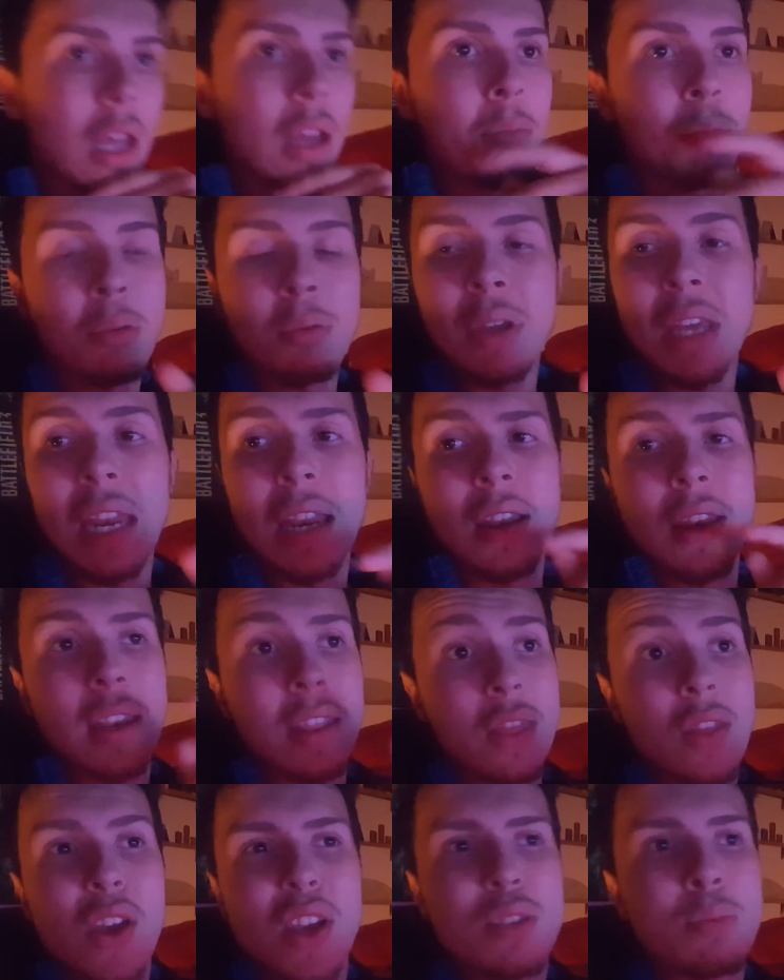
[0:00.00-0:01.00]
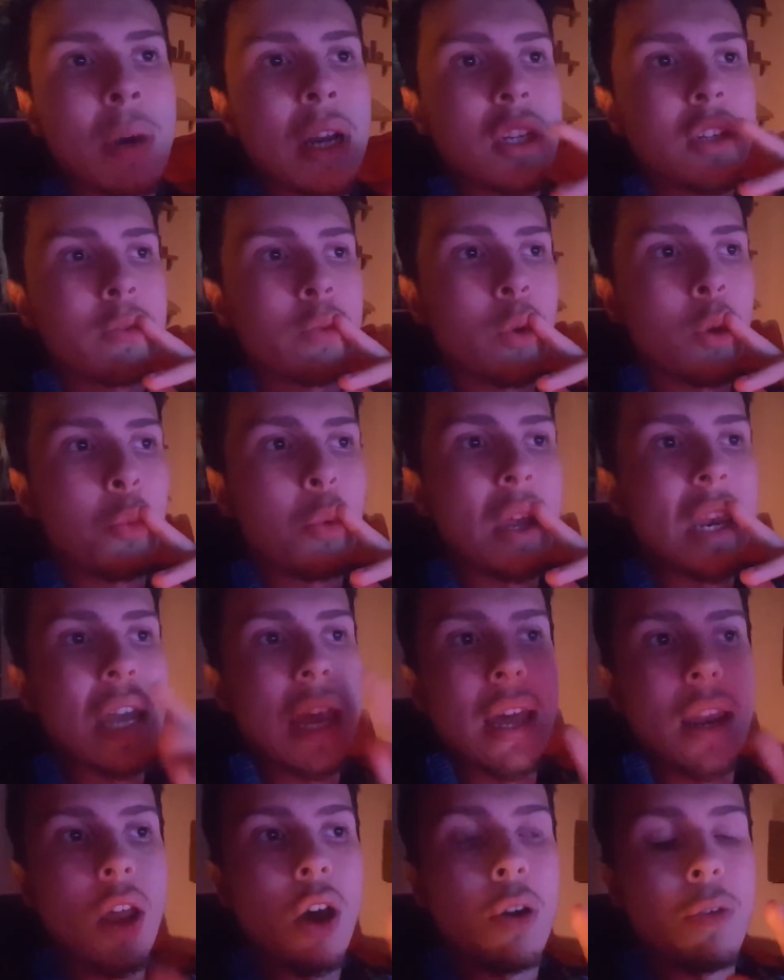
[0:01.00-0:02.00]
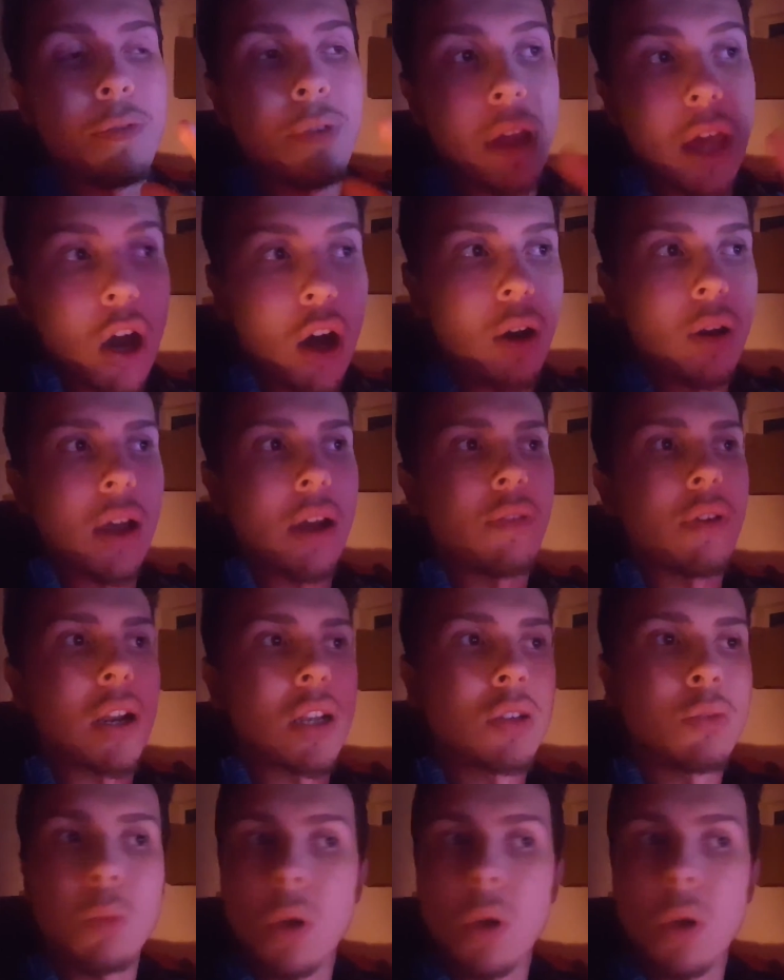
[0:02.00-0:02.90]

Probably get it in this match if we win it, and hopefully I'll get ranked.